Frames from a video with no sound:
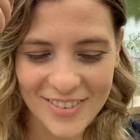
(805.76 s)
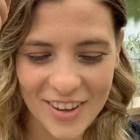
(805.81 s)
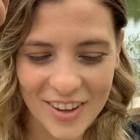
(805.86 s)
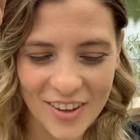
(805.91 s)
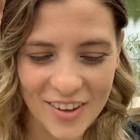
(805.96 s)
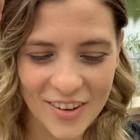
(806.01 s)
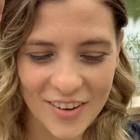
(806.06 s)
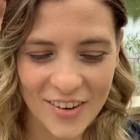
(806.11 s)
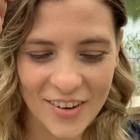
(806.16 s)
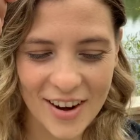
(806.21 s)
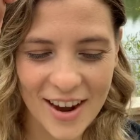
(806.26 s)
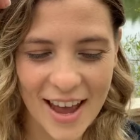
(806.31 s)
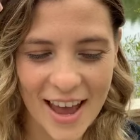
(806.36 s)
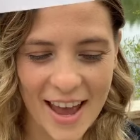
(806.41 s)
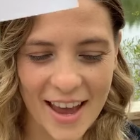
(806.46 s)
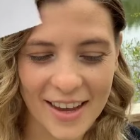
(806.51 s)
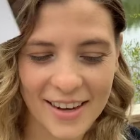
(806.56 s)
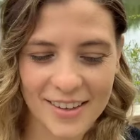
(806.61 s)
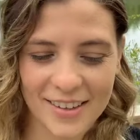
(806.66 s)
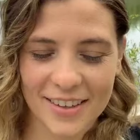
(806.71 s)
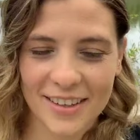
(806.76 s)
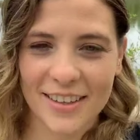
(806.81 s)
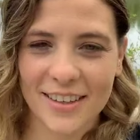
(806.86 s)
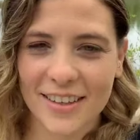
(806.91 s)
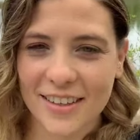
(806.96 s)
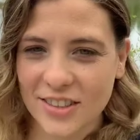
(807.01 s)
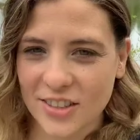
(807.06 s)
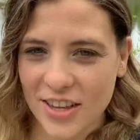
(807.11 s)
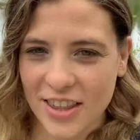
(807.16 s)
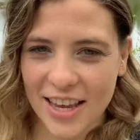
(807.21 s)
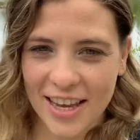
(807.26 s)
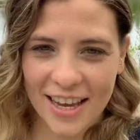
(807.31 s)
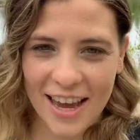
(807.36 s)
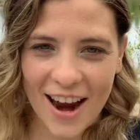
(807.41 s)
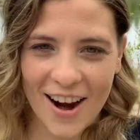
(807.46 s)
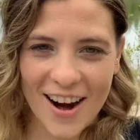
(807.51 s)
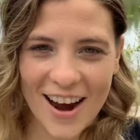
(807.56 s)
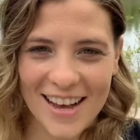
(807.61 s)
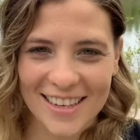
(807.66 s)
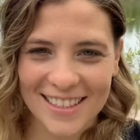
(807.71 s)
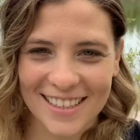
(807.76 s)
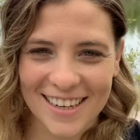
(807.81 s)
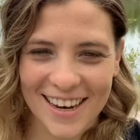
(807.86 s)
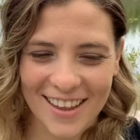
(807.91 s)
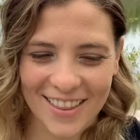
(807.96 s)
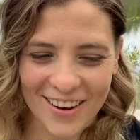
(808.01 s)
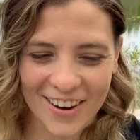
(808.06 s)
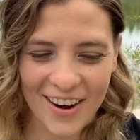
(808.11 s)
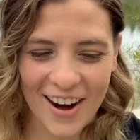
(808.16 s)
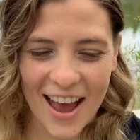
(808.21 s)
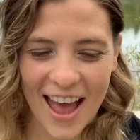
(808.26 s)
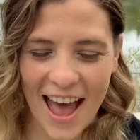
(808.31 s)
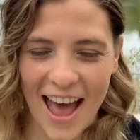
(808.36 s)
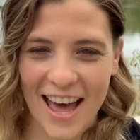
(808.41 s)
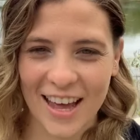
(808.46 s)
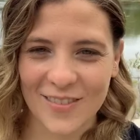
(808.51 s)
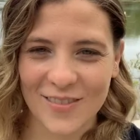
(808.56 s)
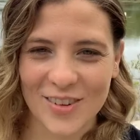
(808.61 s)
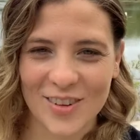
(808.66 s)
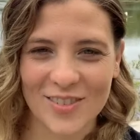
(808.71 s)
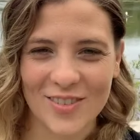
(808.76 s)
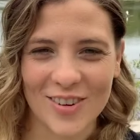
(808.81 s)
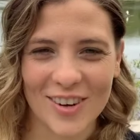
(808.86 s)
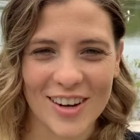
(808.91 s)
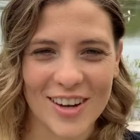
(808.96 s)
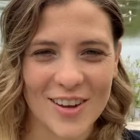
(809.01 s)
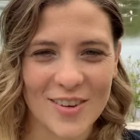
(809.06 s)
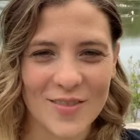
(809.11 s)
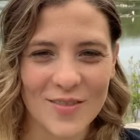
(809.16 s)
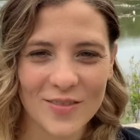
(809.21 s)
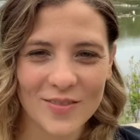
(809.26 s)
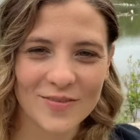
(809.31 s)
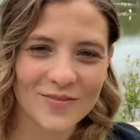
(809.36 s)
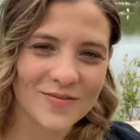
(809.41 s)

All right, so I think Kara has another animal for you.